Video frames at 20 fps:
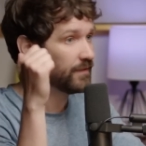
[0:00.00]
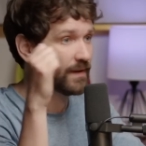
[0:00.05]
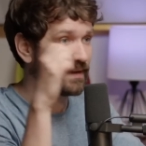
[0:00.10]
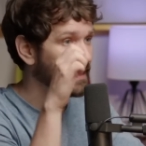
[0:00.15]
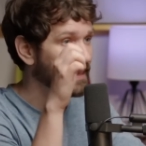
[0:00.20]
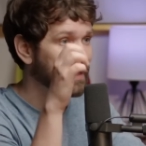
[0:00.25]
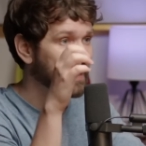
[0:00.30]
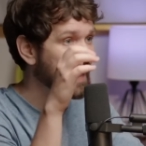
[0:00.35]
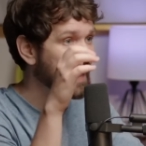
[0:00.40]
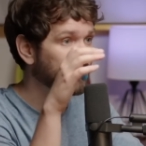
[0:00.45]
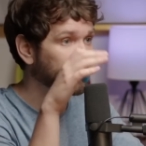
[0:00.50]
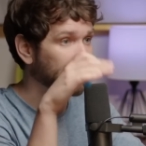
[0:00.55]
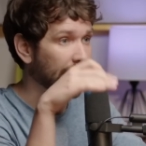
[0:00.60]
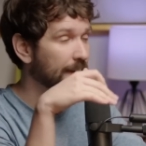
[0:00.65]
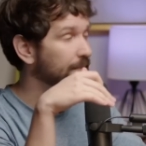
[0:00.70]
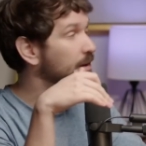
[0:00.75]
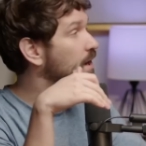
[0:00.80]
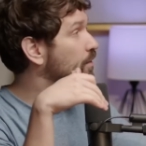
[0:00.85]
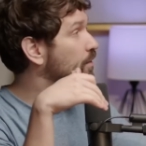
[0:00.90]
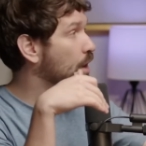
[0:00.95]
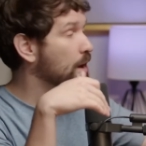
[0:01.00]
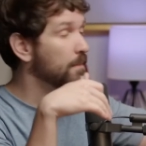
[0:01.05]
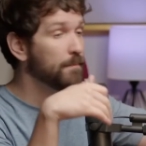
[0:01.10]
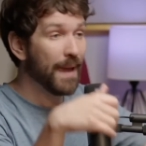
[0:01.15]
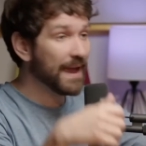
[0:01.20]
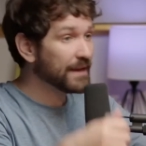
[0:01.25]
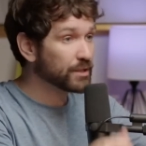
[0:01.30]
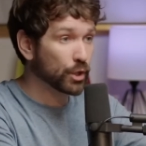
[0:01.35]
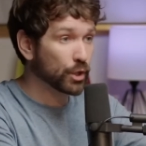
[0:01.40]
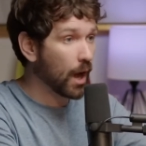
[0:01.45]
game type. There are
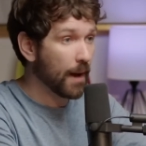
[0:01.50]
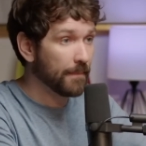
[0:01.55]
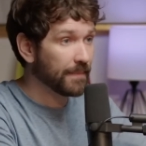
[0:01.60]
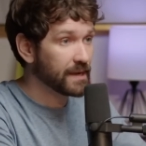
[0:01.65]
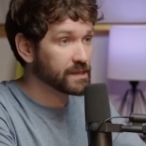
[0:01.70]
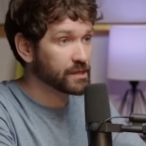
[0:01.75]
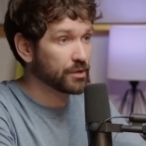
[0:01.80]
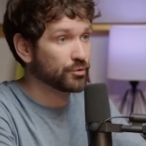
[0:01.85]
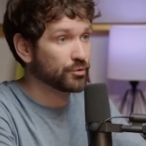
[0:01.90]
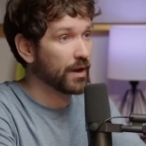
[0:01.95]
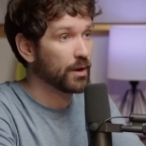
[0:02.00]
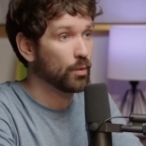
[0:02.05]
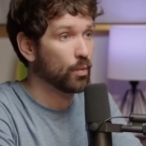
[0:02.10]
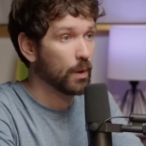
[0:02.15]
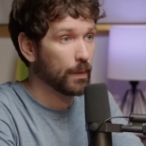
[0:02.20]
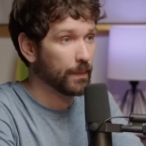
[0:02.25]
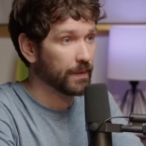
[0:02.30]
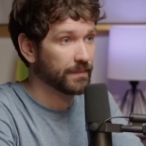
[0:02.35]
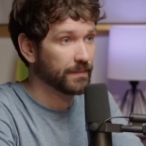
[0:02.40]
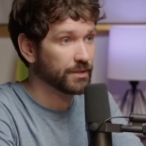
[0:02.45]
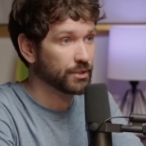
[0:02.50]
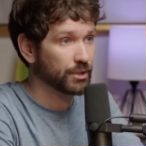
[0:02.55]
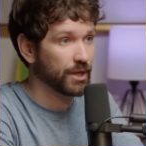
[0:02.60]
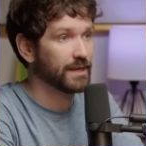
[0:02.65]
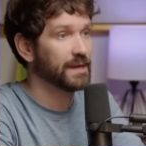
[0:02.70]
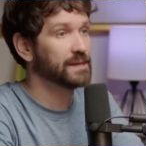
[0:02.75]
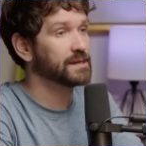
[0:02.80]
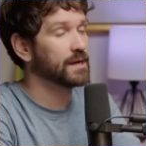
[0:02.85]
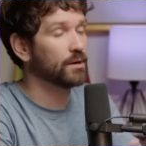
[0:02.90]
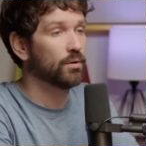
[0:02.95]
major companies that are trying to work with him.
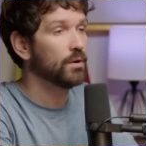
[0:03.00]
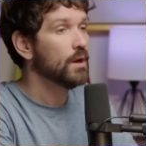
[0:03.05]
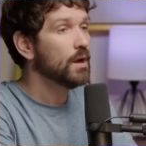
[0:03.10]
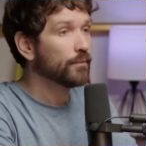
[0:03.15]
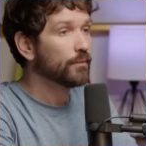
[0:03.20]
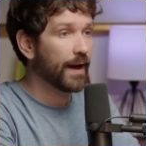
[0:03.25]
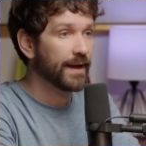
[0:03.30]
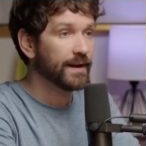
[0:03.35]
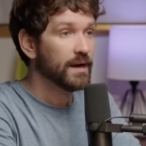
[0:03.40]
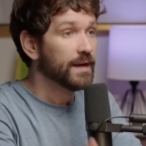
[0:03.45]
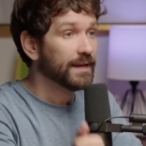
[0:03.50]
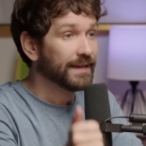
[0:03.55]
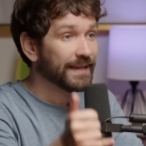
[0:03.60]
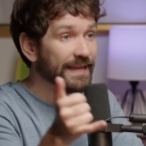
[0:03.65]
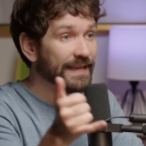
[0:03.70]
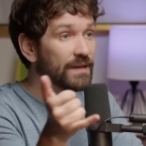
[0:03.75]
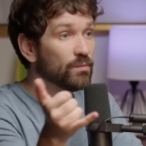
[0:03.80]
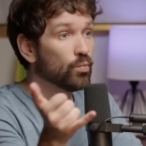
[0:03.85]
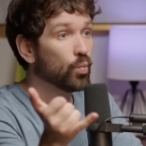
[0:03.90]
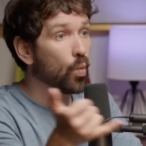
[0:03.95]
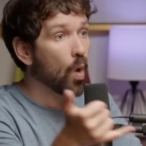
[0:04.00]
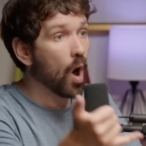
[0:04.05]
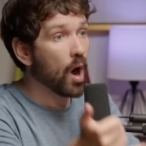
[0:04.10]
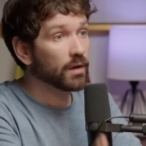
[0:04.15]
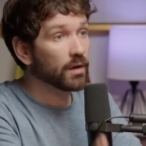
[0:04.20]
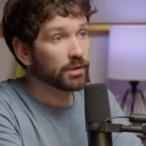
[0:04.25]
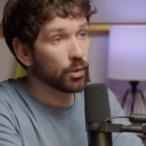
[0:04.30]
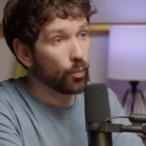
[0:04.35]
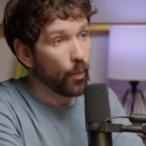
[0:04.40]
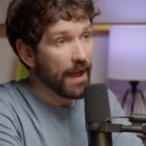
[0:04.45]
He's got a whole, right? He
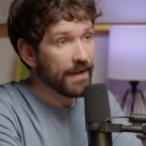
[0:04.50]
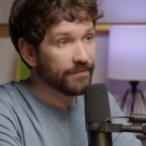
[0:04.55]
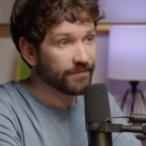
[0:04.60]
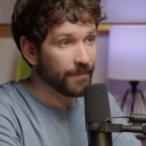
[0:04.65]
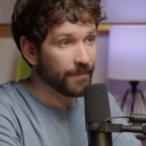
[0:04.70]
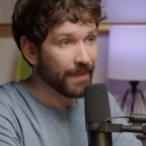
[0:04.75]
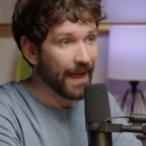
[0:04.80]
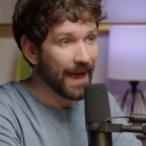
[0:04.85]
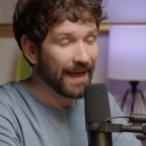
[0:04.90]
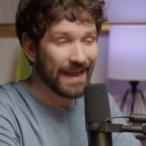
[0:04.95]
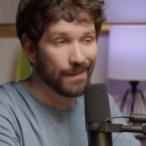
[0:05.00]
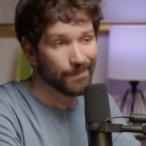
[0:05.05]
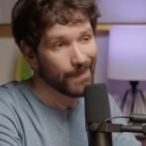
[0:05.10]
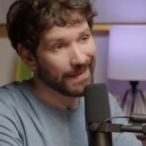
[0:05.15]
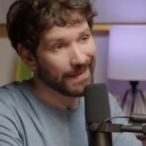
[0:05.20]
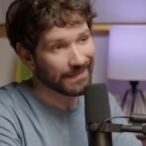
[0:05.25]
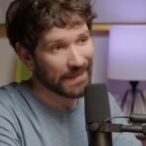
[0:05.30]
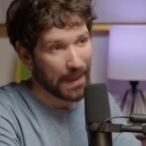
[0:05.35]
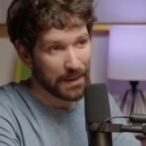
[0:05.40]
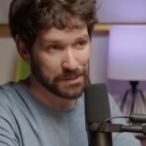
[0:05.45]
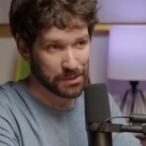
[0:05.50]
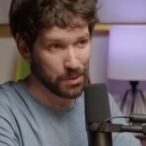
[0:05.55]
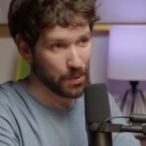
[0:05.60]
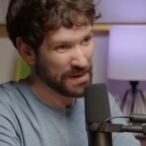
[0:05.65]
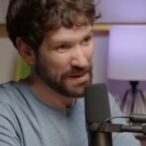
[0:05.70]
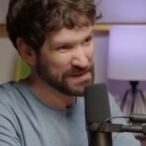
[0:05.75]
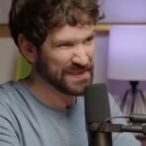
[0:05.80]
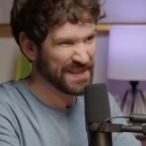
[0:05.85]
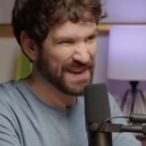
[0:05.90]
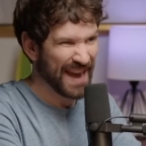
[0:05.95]
walked away from that and made less
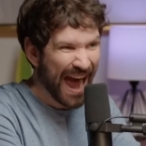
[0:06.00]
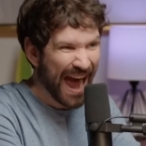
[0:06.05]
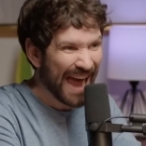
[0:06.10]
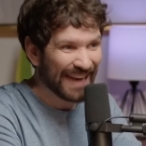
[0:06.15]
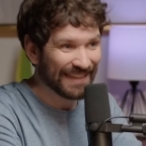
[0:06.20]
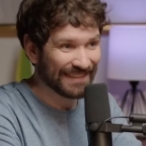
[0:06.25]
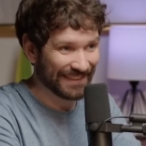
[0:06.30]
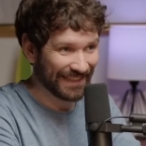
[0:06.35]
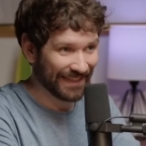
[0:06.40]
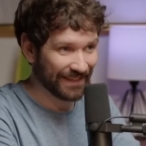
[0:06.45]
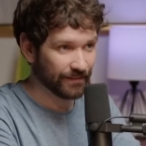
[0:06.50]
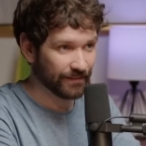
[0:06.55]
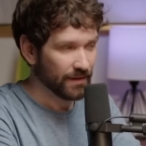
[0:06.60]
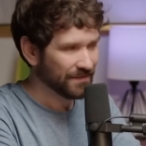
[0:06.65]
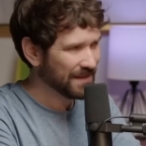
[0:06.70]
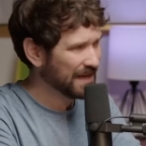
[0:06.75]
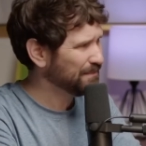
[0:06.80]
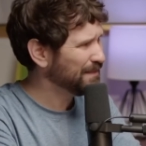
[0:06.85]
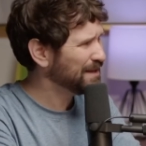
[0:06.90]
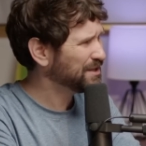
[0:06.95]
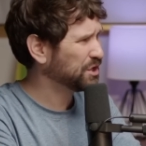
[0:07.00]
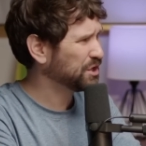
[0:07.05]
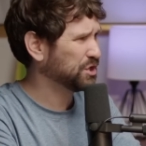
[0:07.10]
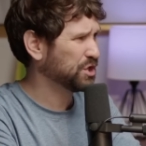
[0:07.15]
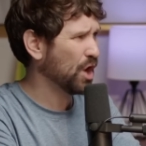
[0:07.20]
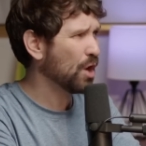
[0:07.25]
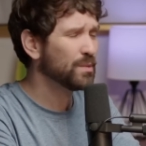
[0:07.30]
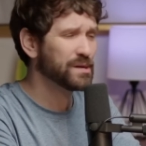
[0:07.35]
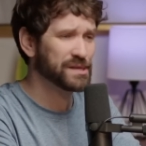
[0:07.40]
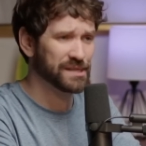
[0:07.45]
noise than I did, than Mitch
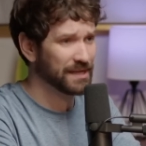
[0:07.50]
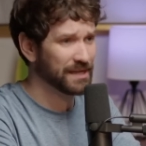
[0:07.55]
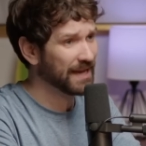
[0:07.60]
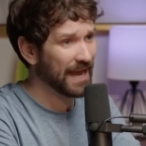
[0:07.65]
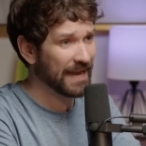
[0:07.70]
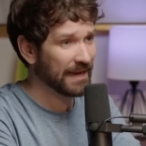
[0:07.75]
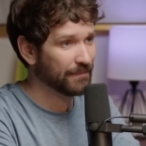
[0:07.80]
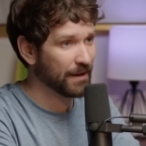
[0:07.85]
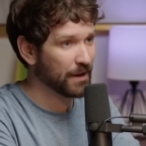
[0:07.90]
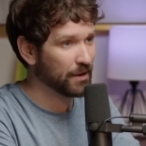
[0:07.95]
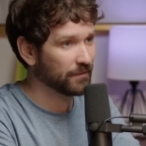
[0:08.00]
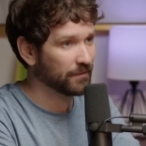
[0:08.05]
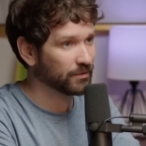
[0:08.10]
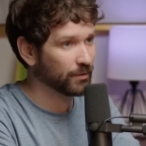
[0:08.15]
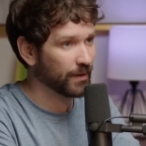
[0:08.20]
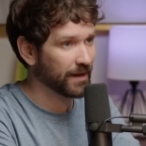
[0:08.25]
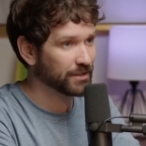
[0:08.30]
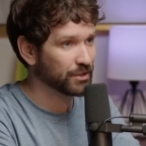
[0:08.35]
Jones did getting banned off Twitch.